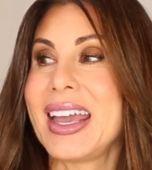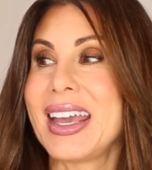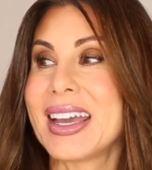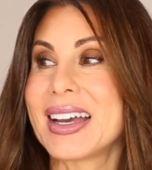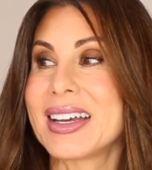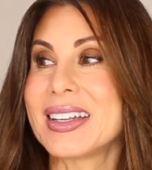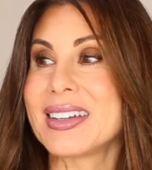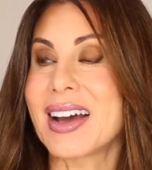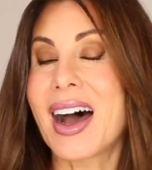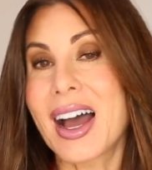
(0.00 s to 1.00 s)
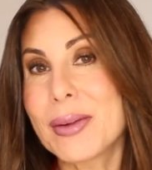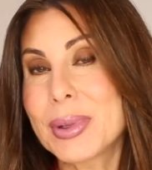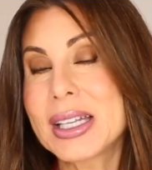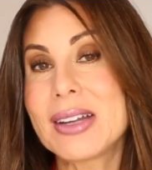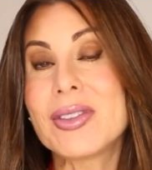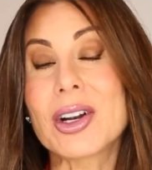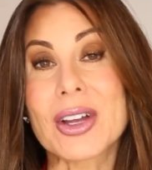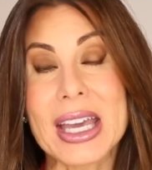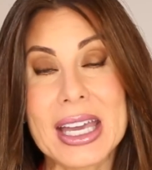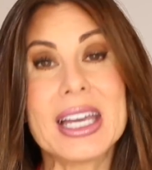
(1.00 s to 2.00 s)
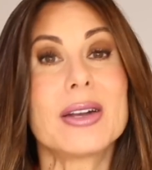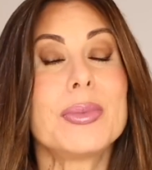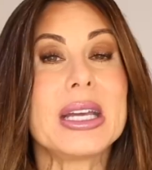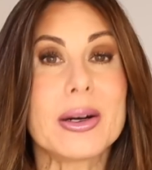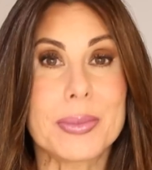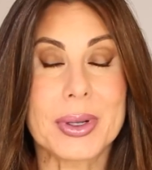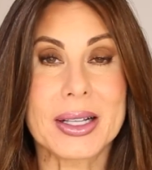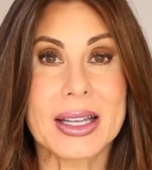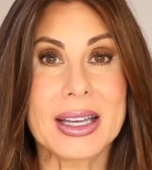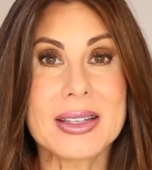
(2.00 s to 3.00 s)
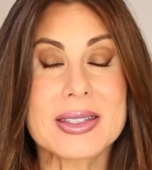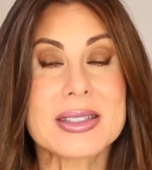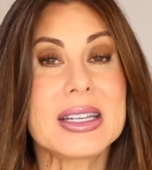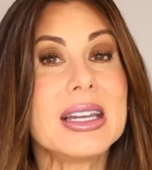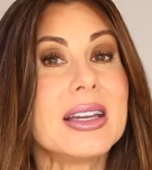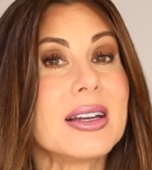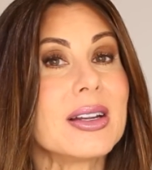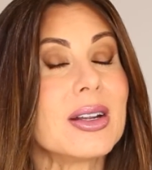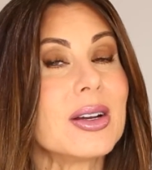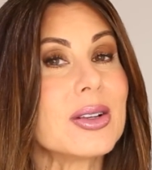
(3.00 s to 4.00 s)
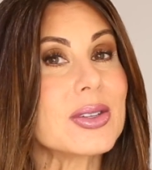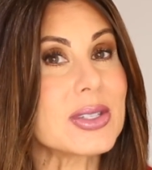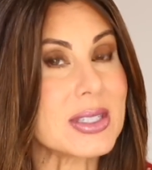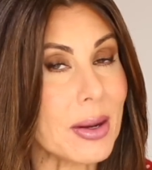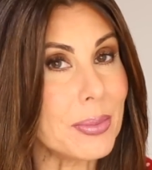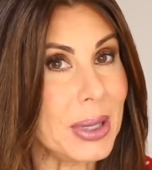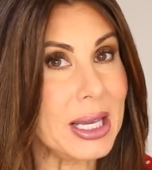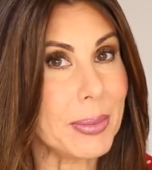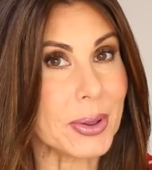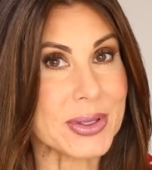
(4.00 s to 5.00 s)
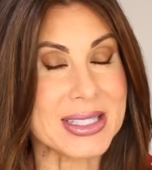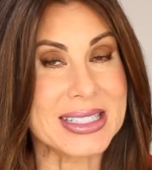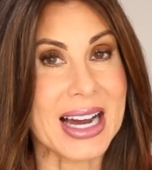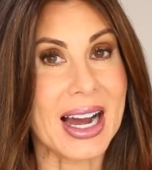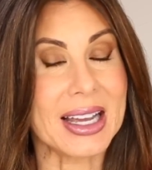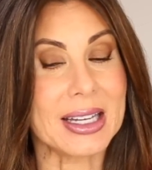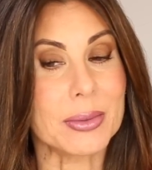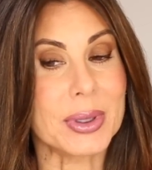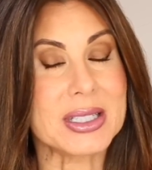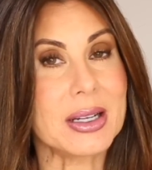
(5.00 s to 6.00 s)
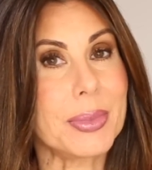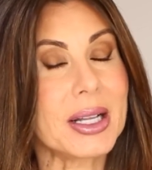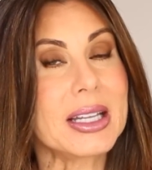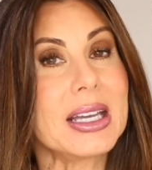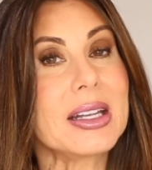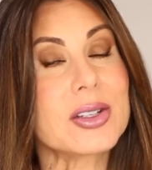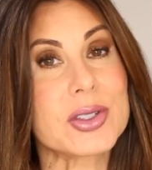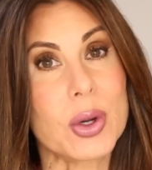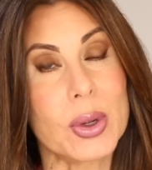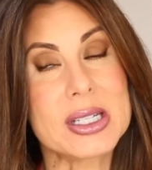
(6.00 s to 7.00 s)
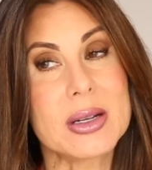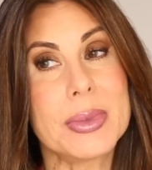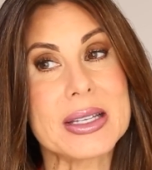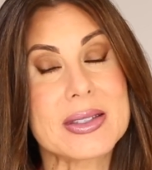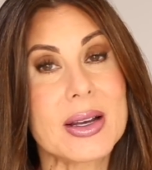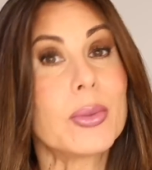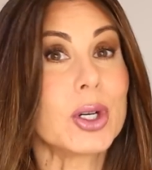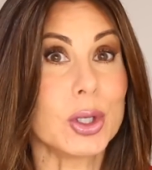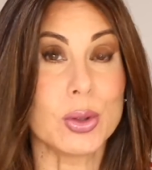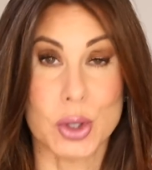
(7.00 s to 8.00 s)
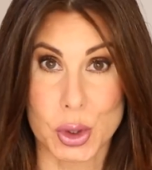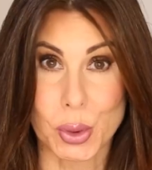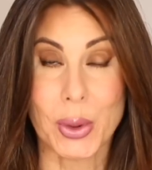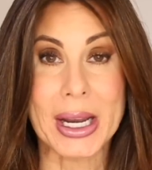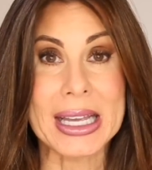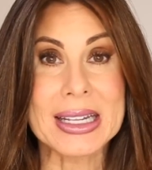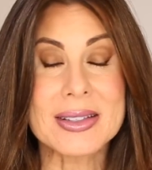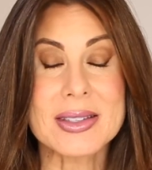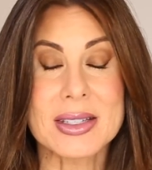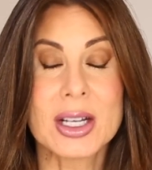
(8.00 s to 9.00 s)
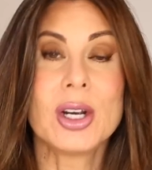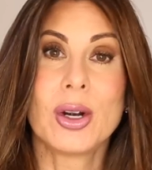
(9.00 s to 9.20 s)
And I believe there can be a place in some people's diet, but typically it is going to be someone who trains